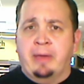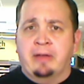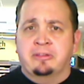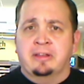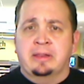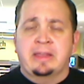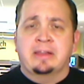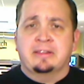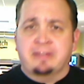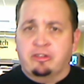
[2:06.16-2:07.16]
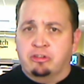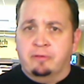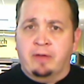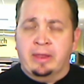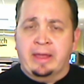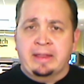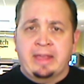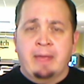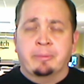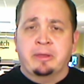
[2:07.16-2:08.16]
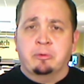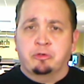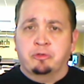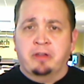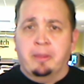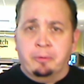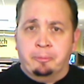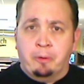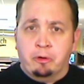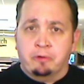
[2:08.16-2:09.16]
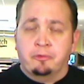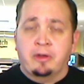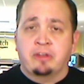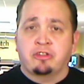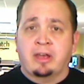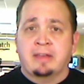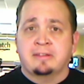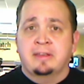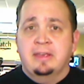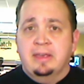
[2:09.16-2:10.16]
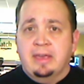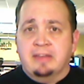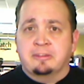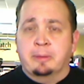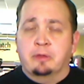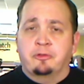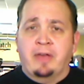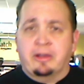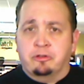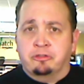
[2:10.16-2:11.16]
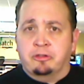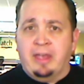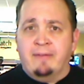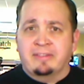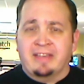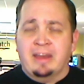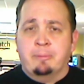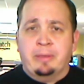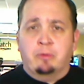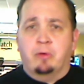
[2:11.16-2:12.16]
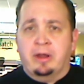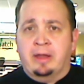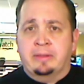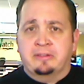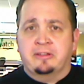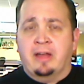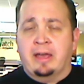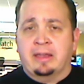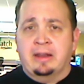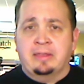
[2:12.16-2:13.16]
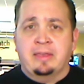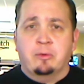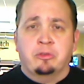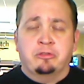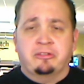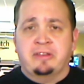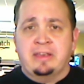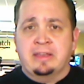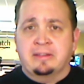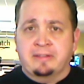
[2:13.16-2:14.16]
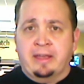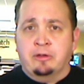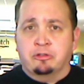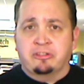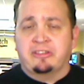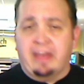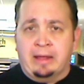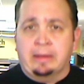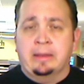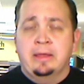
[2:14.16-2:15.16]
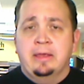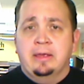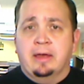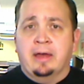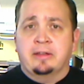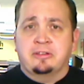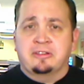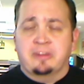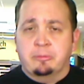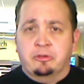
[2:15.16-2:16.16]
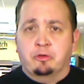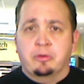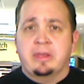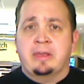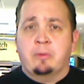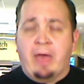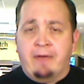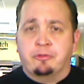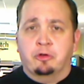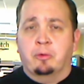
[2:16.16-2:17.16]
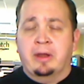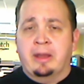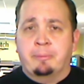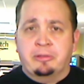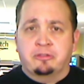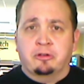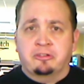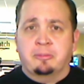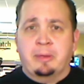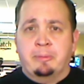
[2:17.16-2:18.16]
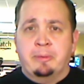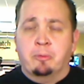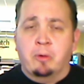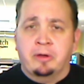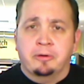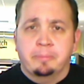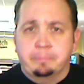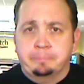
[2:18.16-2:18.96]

about uh, legalization of online gambling, which would help their poker franchise, and some other factors. So you have this kind of big run on the stock, and I think when you see insiders sell uh, to some degree after a run up, it starts to make people wonder.